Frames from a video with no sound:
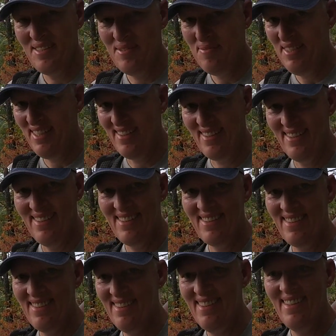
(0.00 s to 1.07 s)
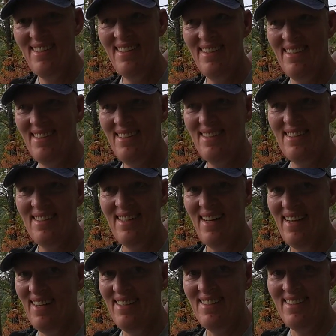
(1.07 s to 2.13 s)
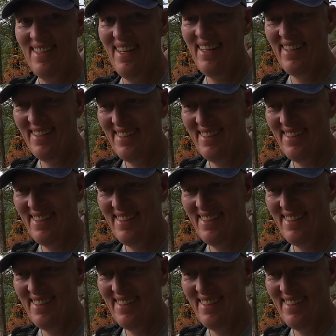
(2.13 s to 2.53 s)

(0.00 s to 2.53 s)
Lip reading: Oh my goodness. I hate it.